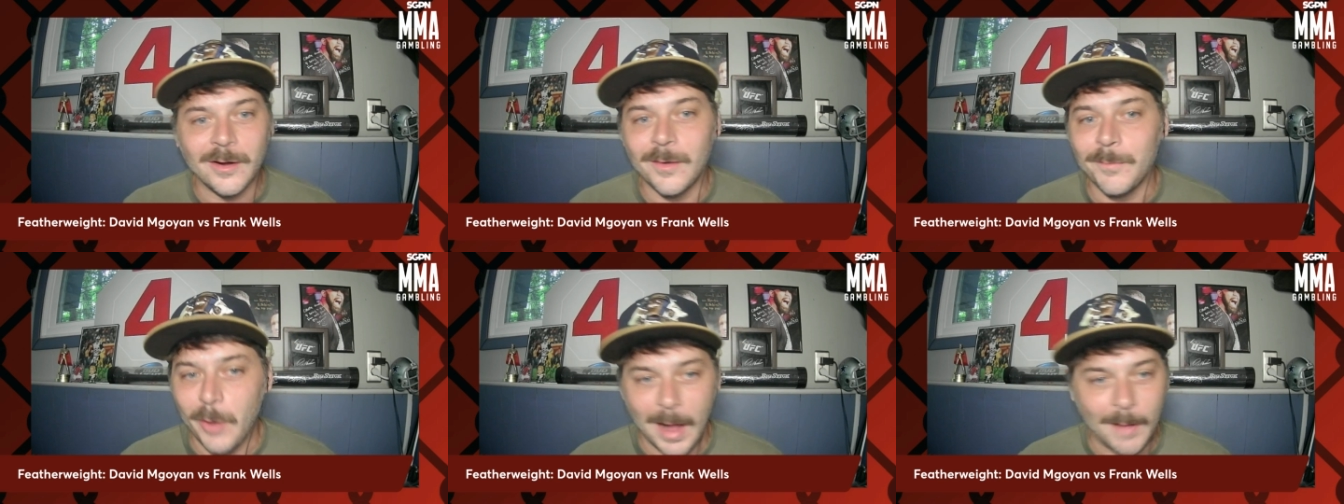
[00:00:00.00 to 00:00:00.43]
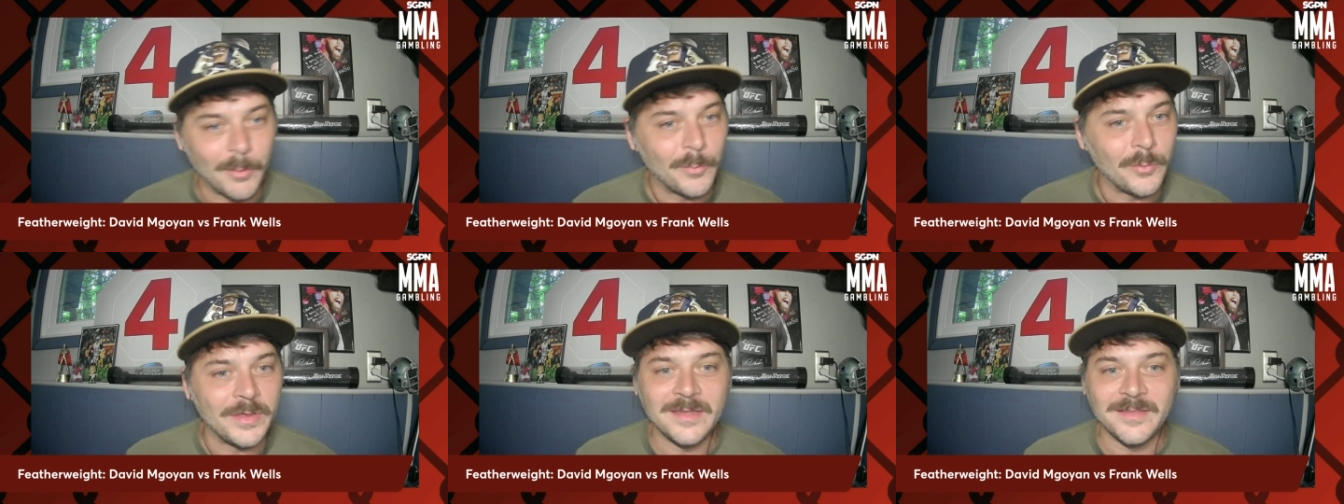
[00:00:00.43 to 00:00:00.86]

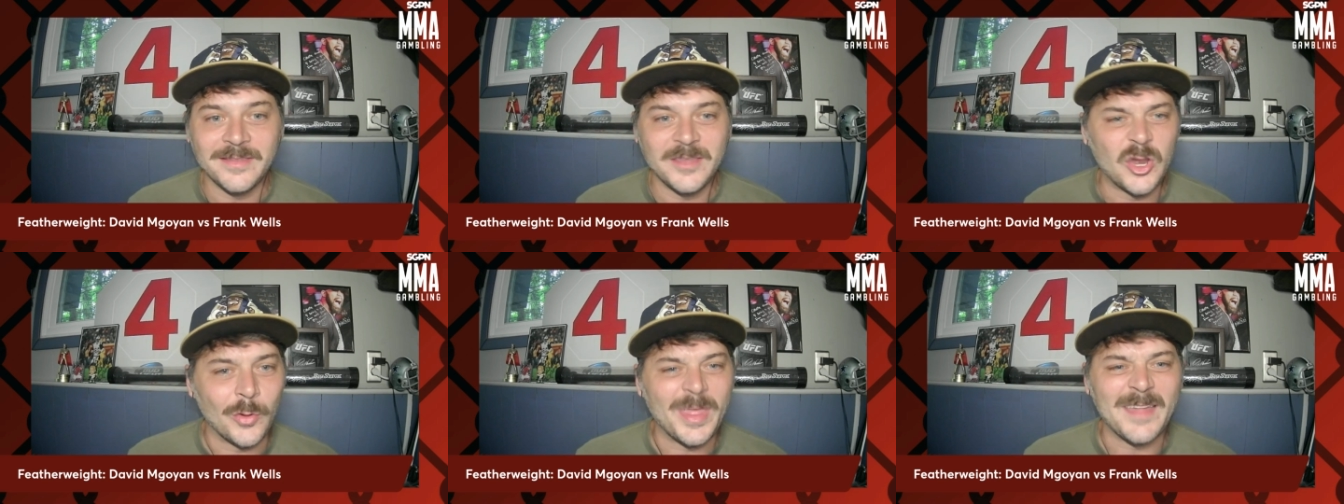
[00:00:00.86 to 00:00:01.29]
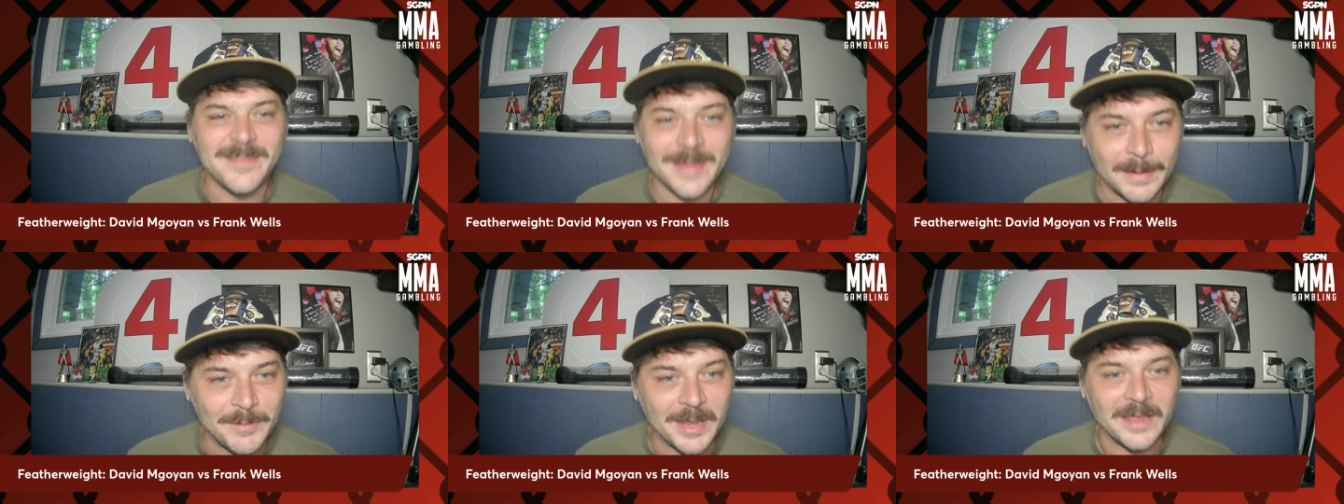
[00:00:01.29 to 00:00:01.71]
Probably, you know, that same
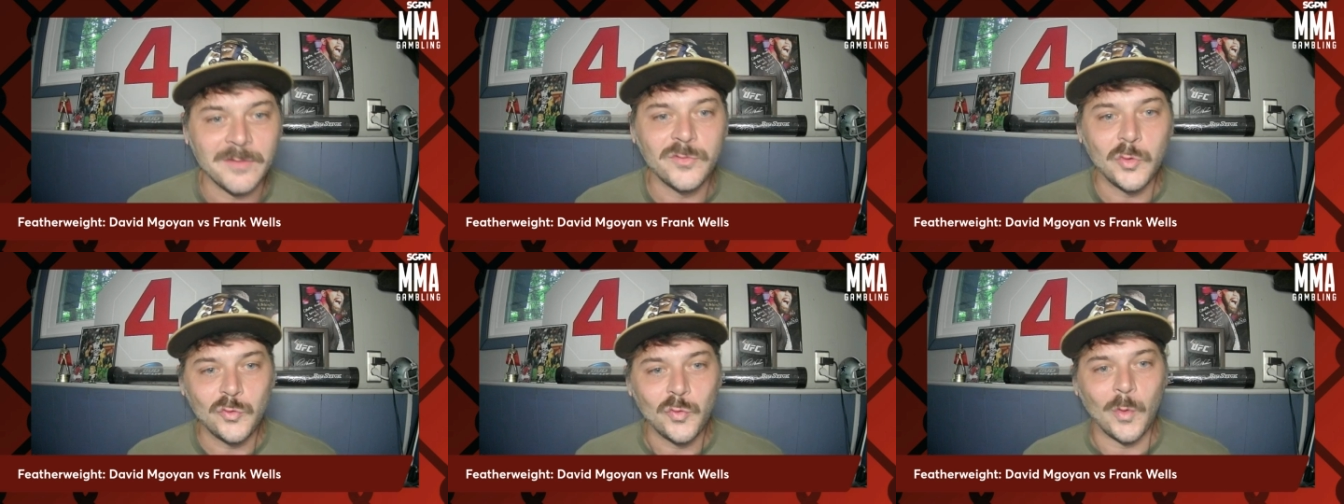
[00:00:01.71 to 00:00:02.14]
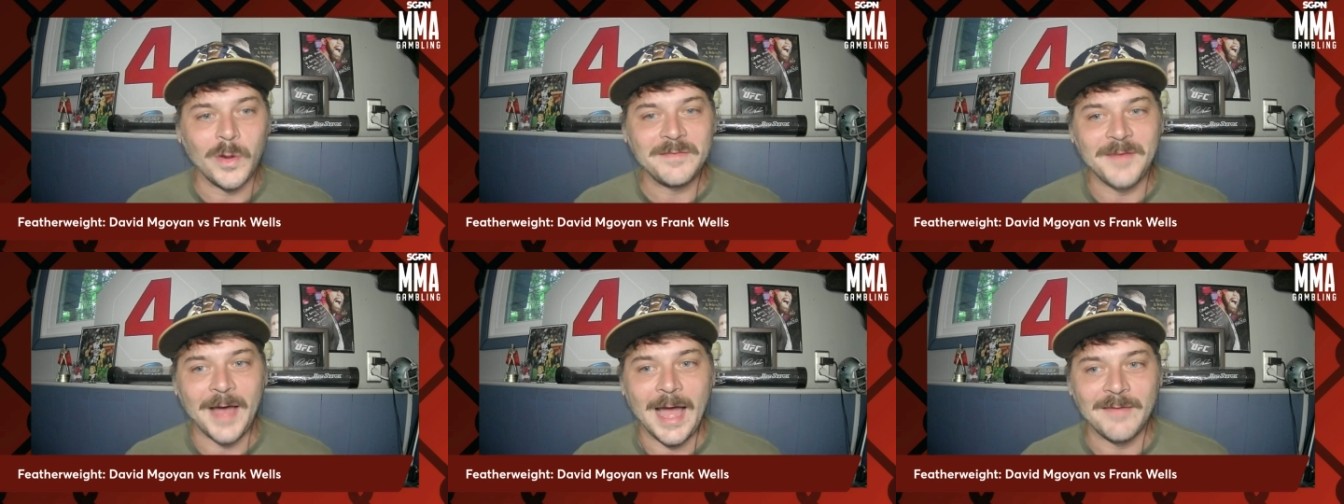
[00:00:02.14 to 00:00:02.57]
negative
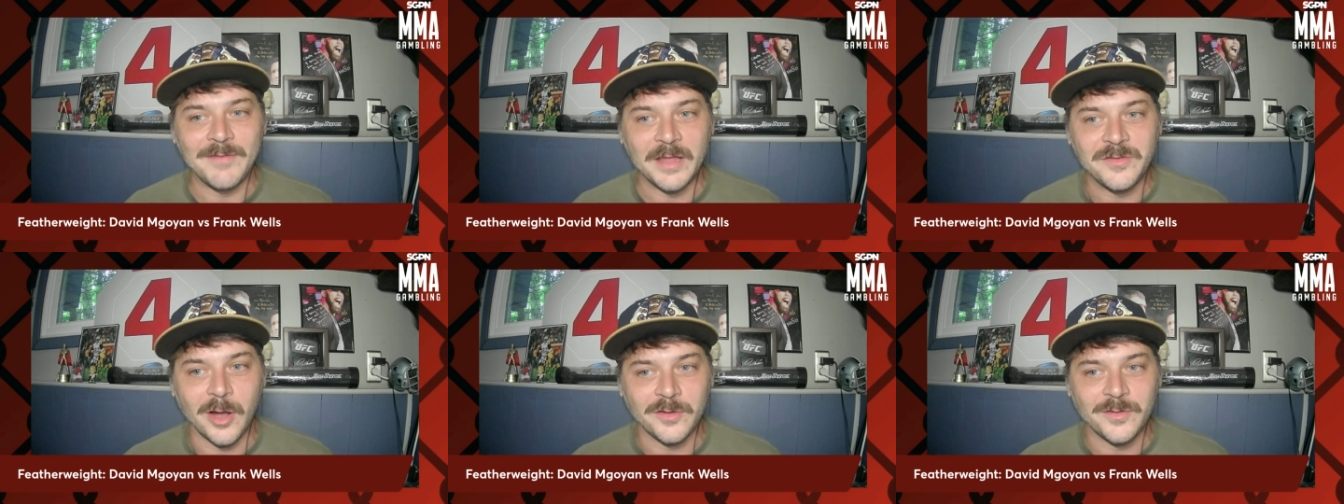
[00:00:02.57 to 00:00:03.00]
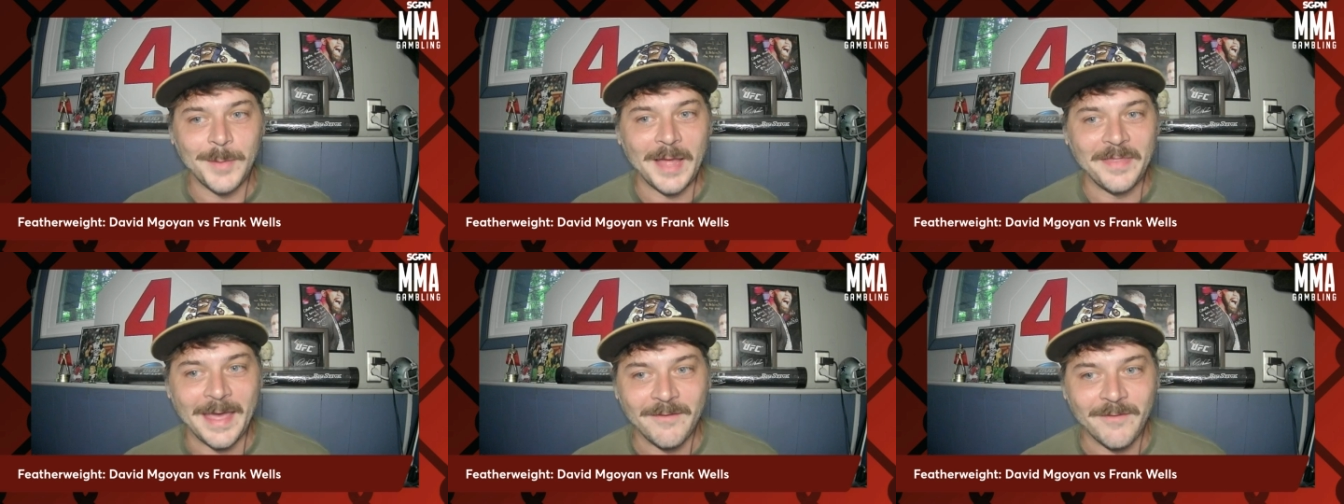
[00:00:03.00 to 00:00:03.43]
225 I talked about in
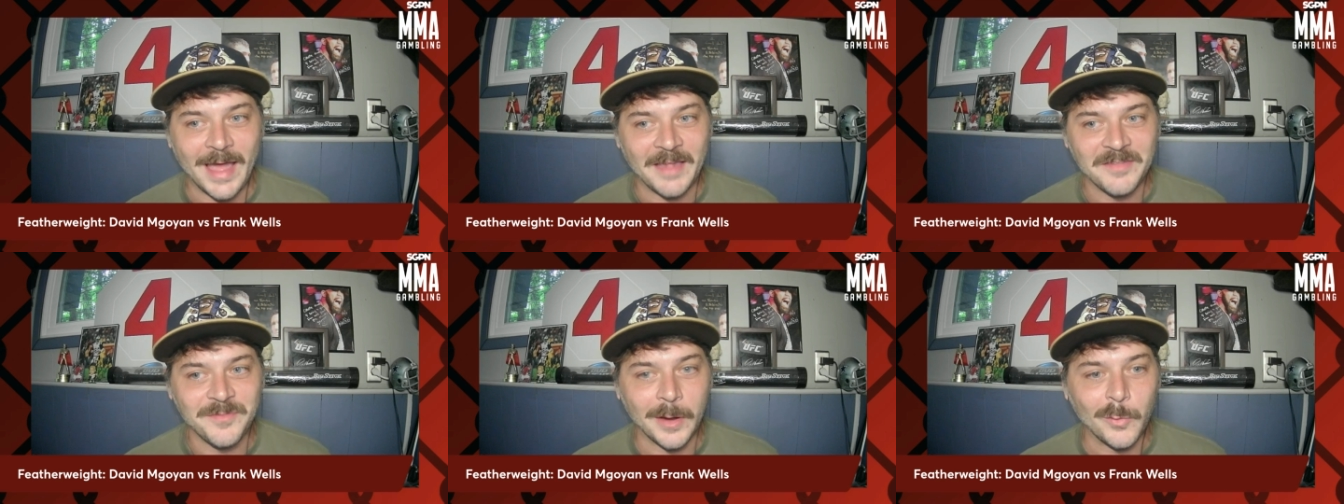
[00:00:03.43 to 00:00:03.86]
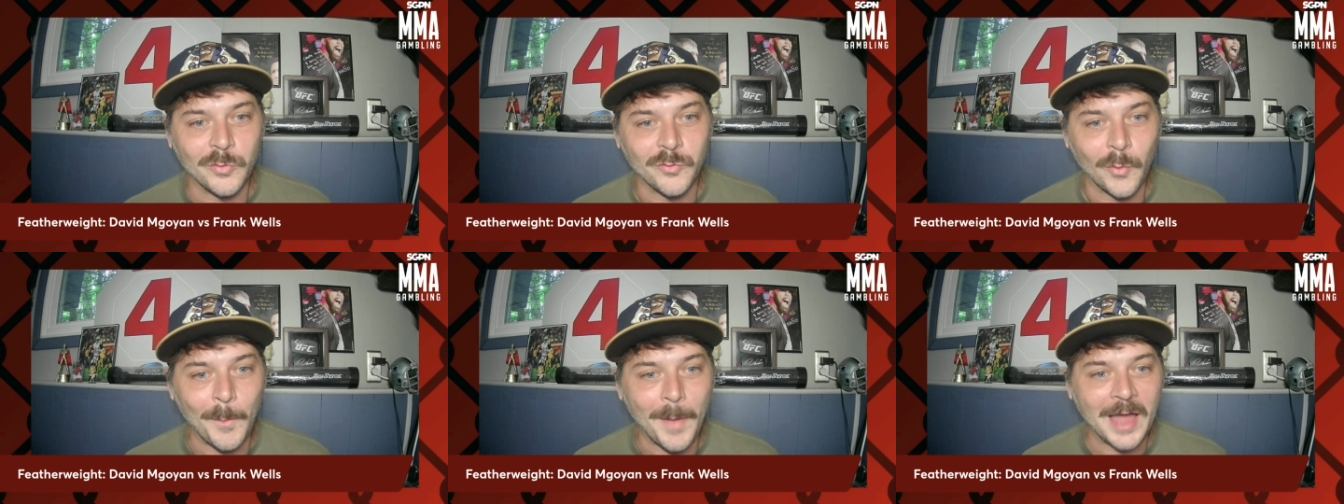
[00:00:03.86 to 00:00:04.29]
that last fight with
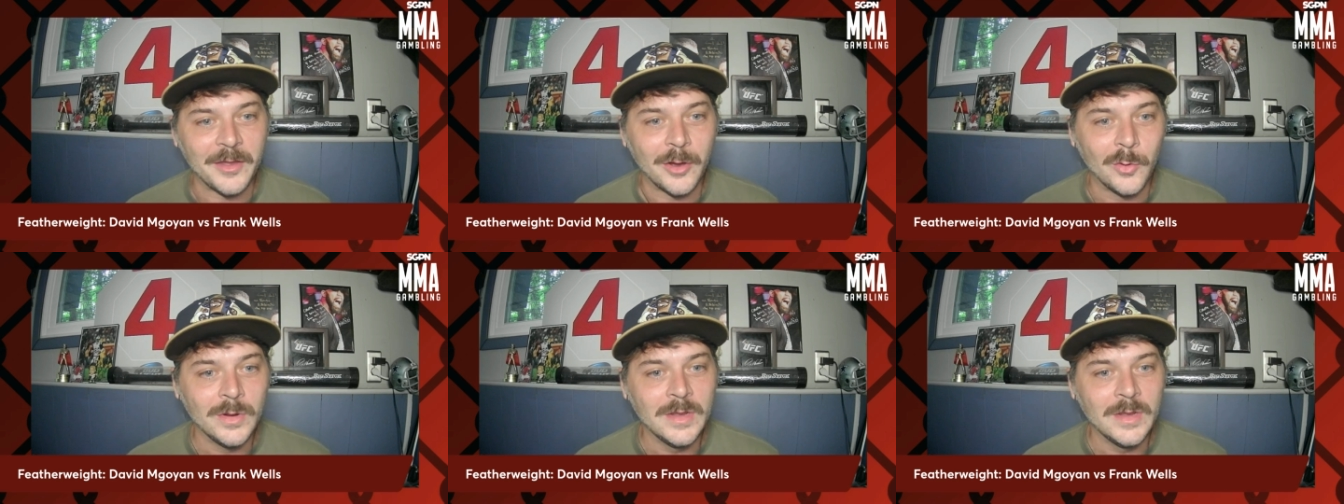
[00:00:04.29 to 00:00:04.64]
Romano.